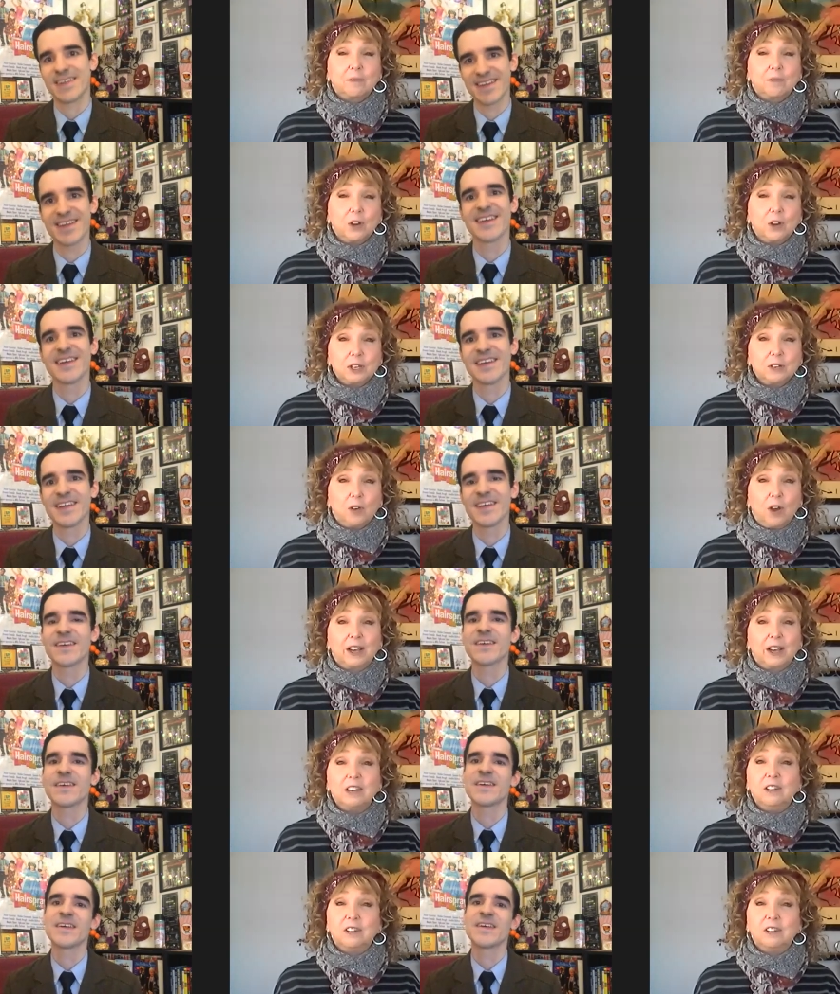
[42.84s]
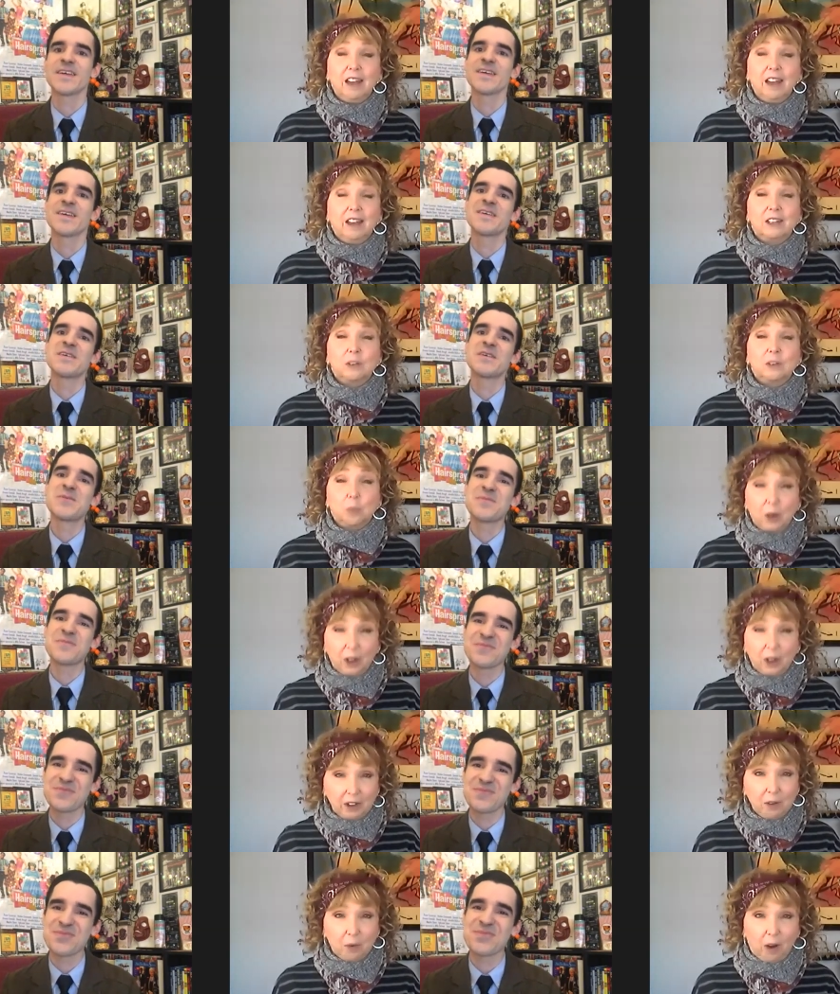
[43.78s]
Speaker 1: first of all, can you tell us
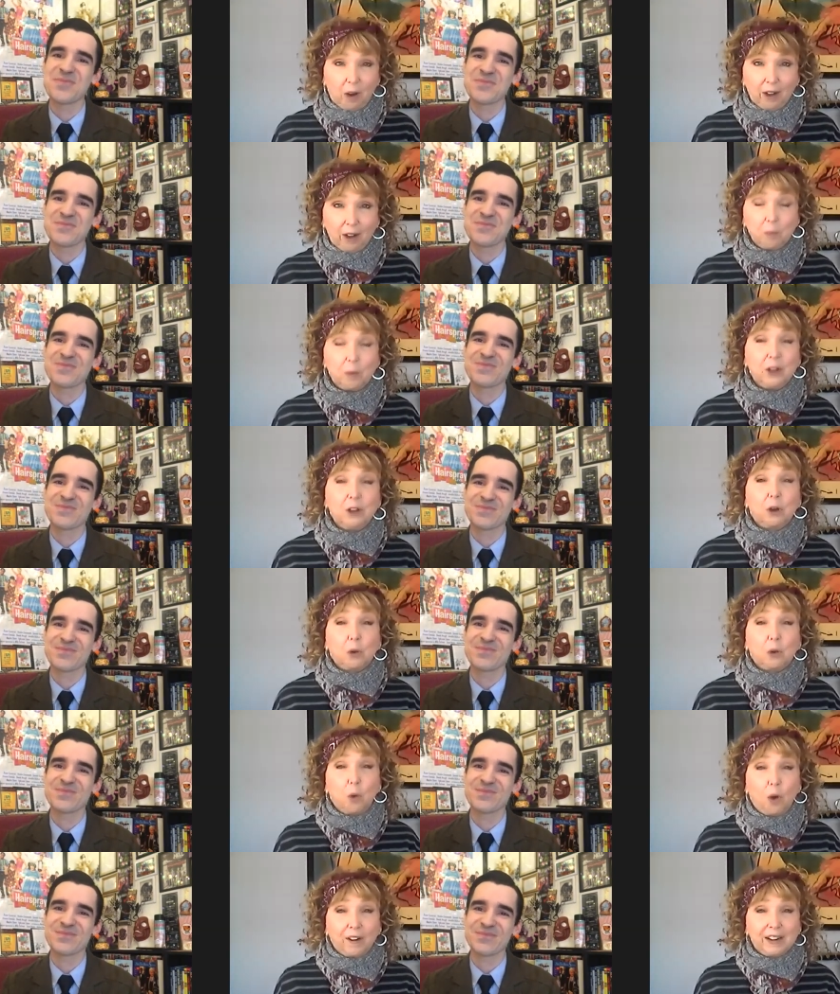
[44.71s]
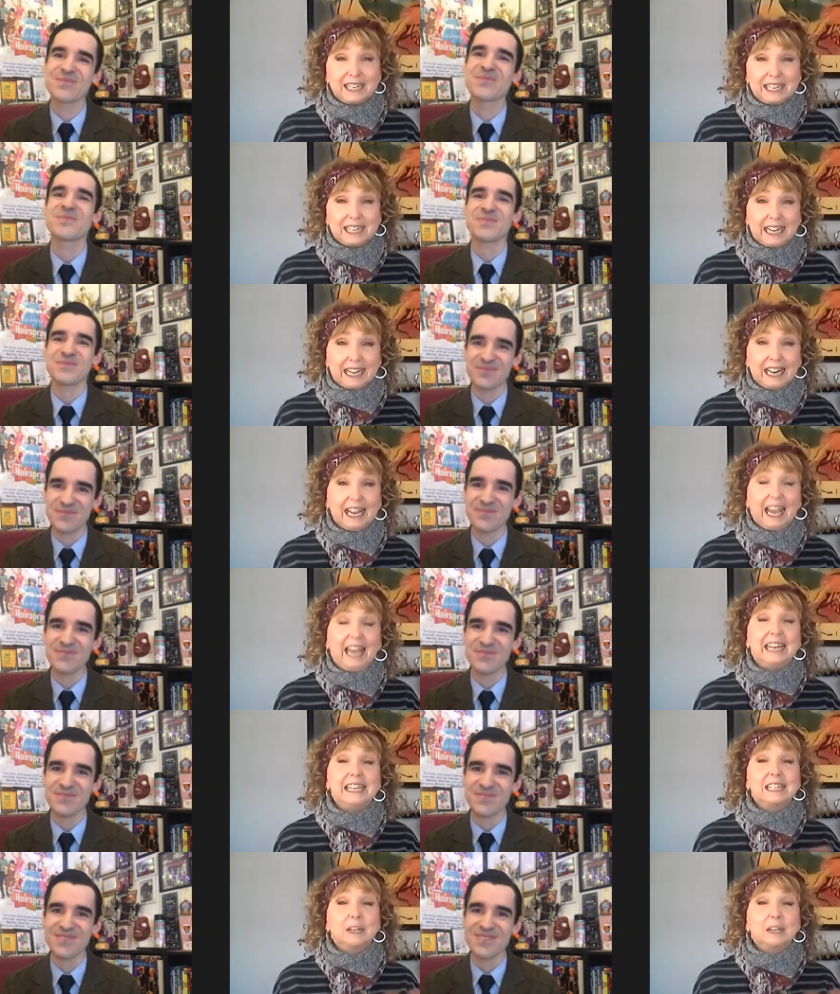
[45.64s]
where you are, where you're quarantining,
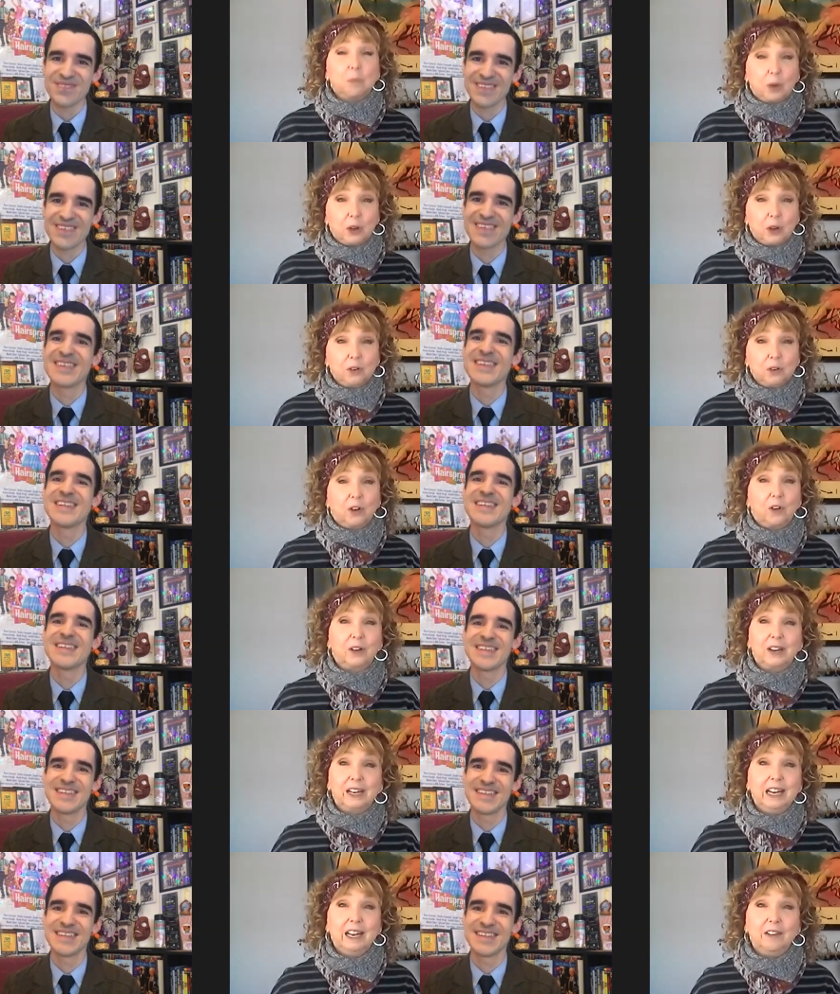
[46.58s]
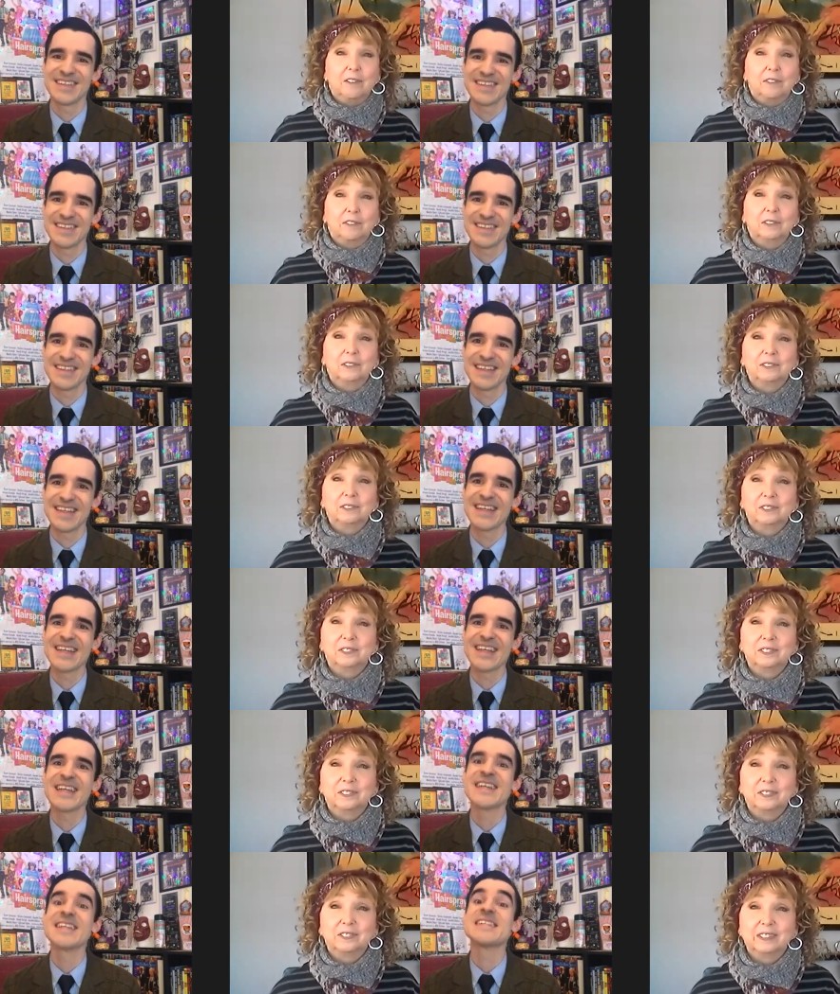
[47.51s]
and is it where you currently live?
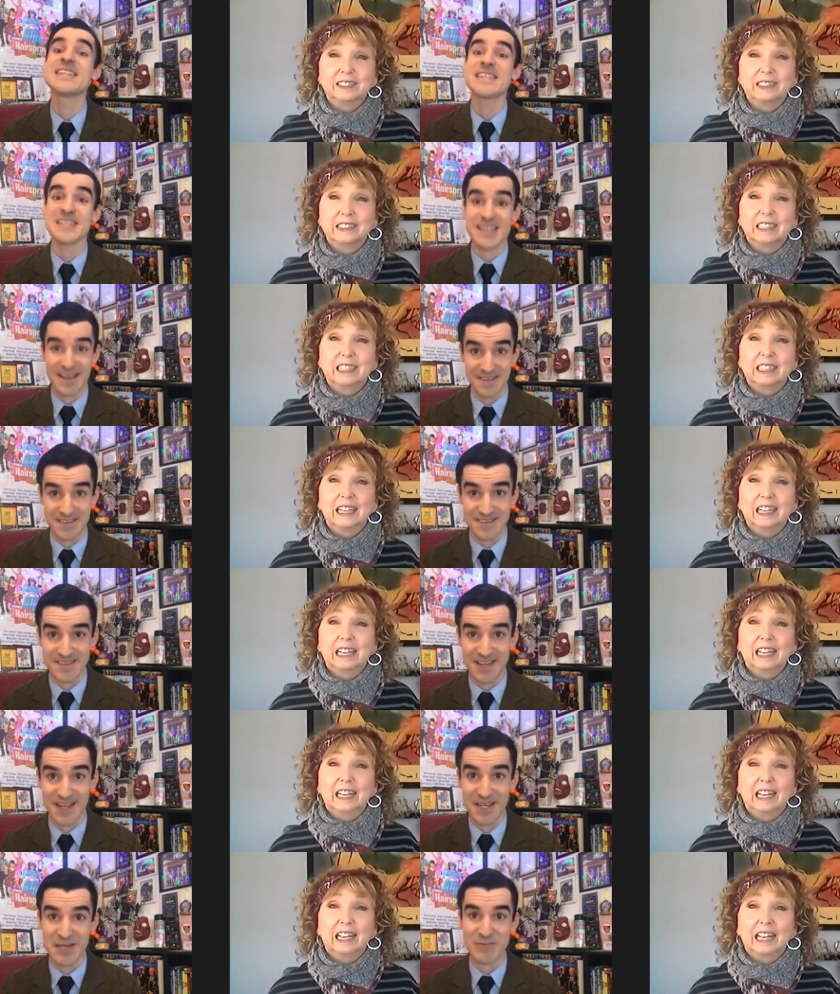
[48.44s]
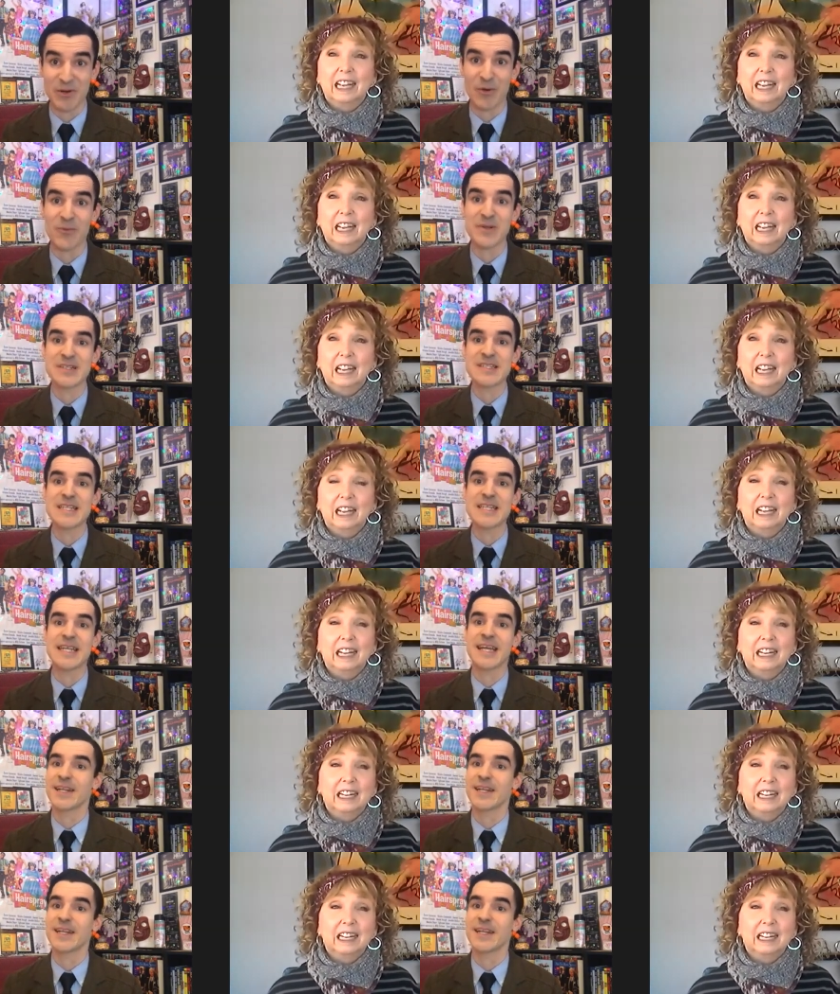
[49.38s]
Speaker 2: Yes, I am quarantining at